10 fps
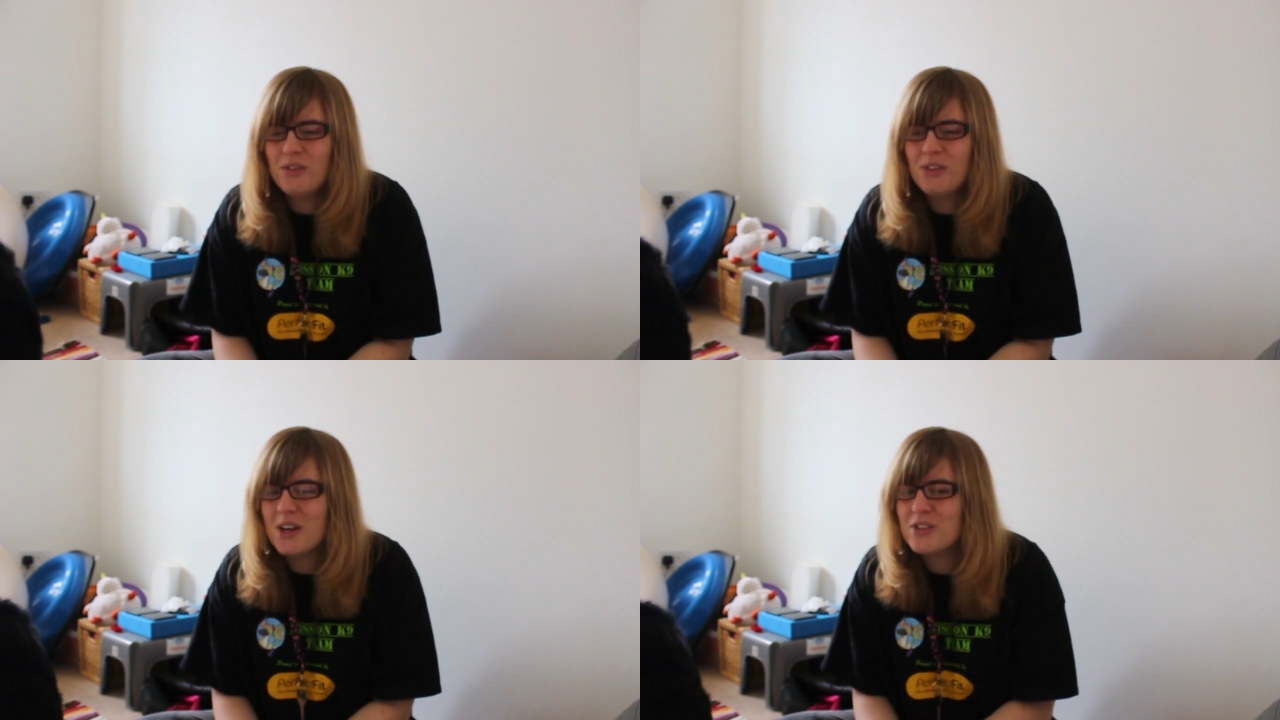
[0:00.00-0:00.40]

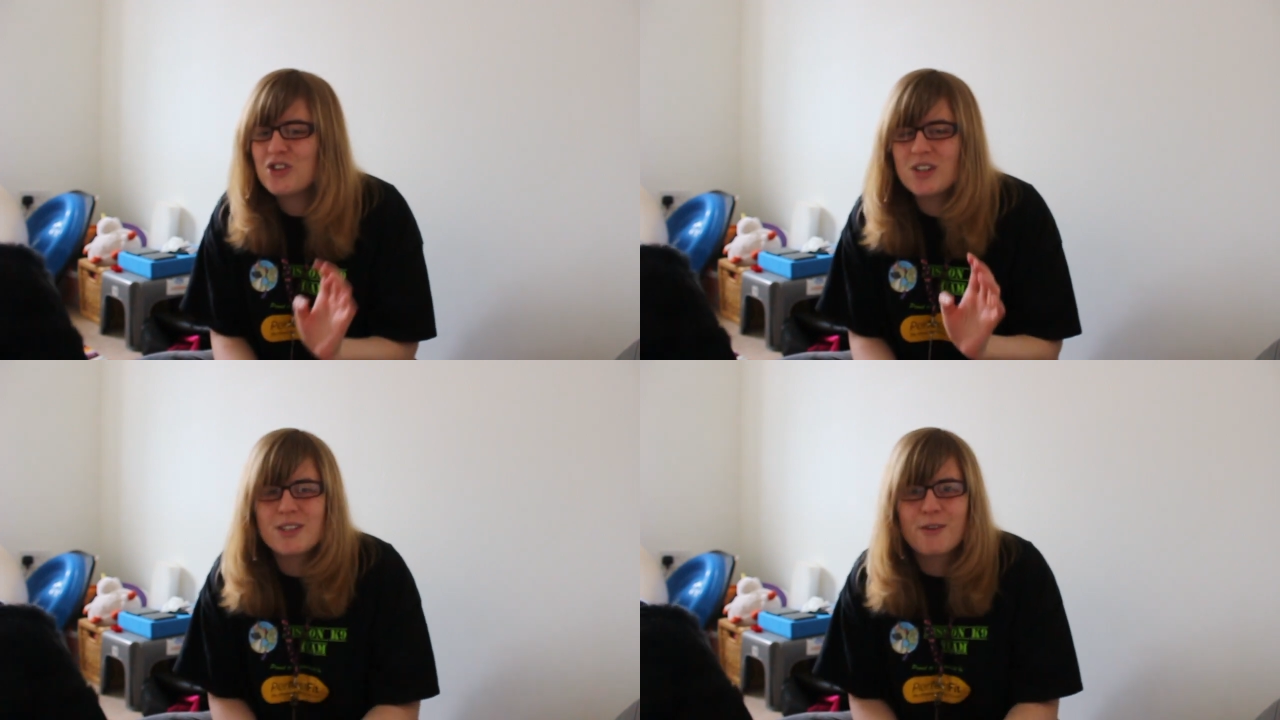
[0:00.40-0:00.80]
that's
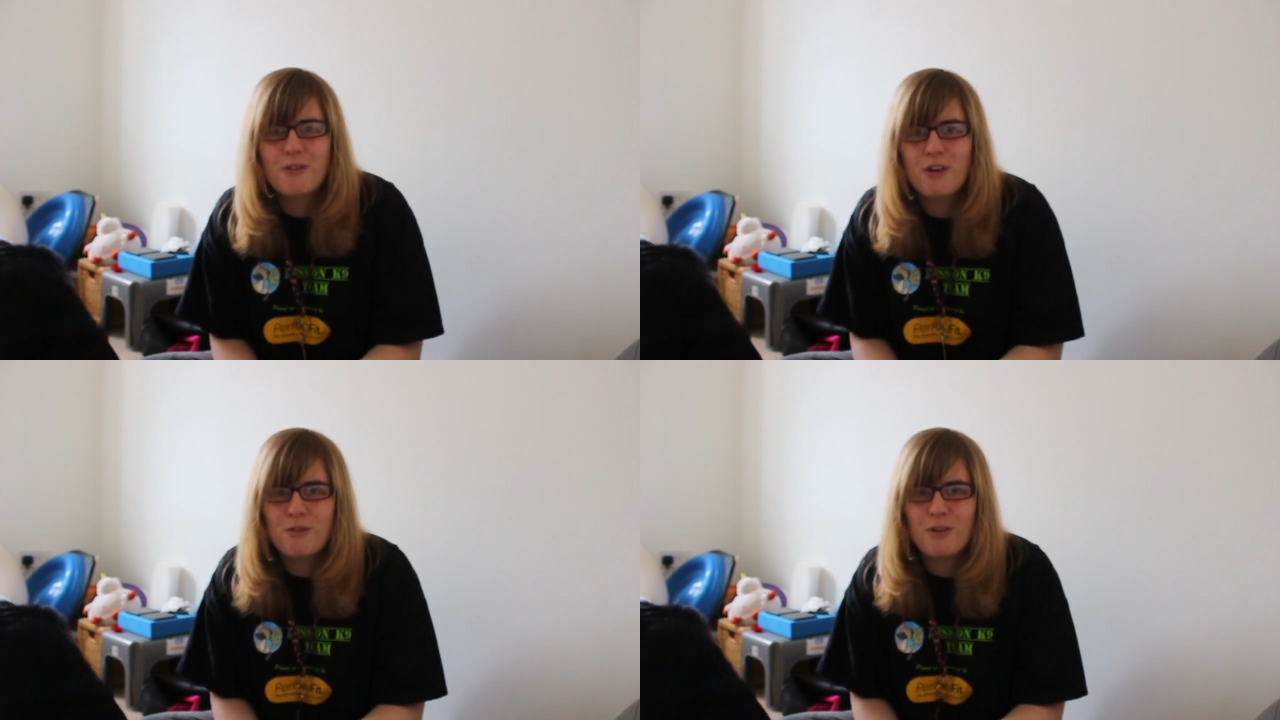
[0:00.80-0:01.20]
just a
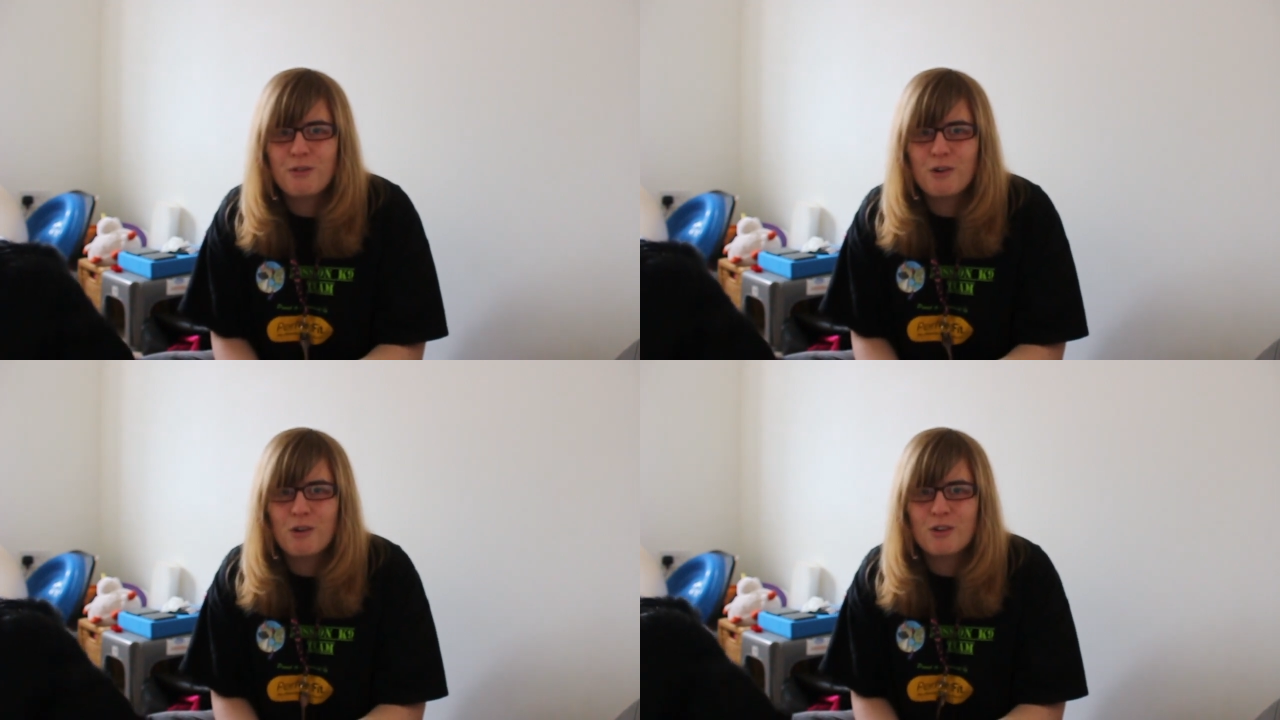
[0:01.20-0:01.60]
food for
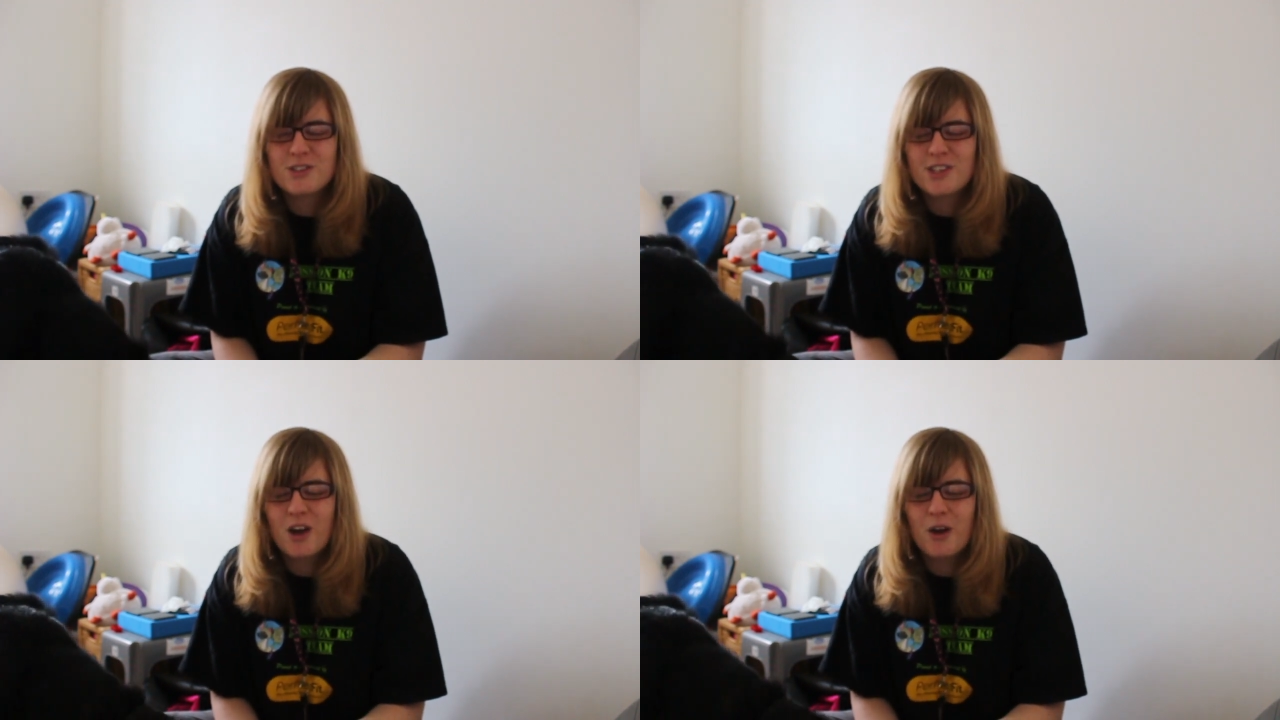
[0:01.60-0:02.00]
thought.
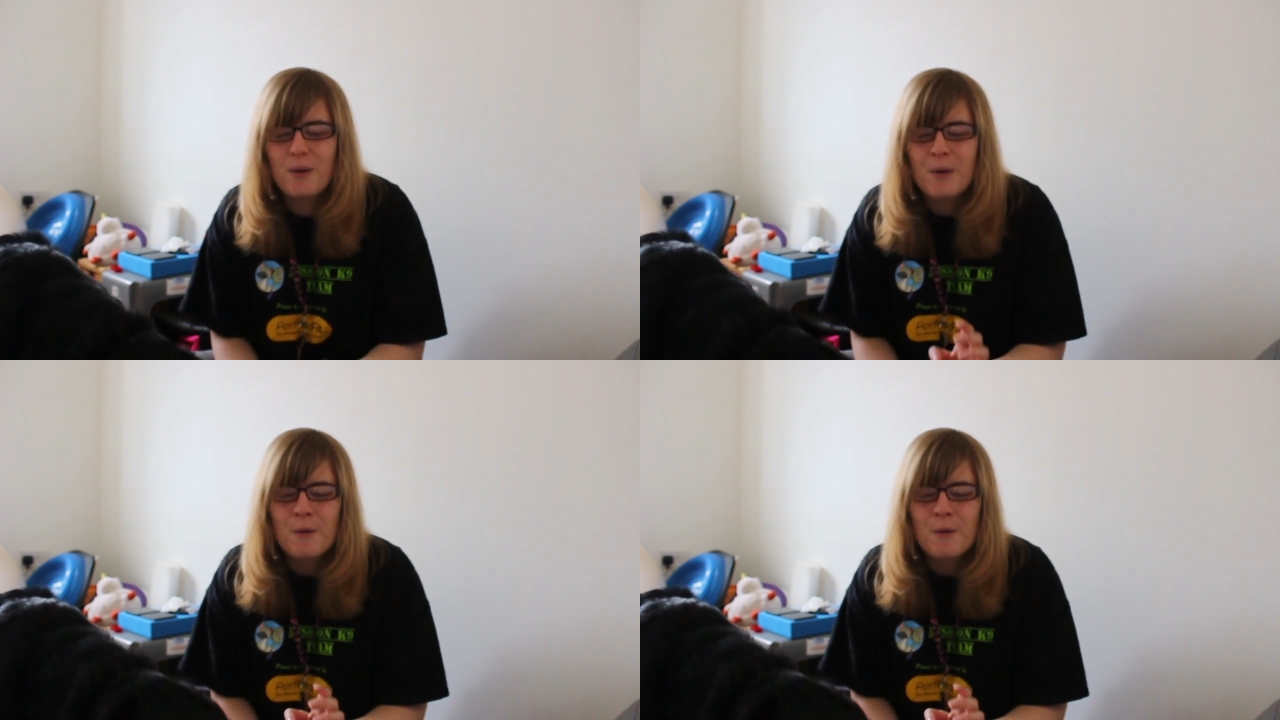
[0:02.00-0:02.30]
So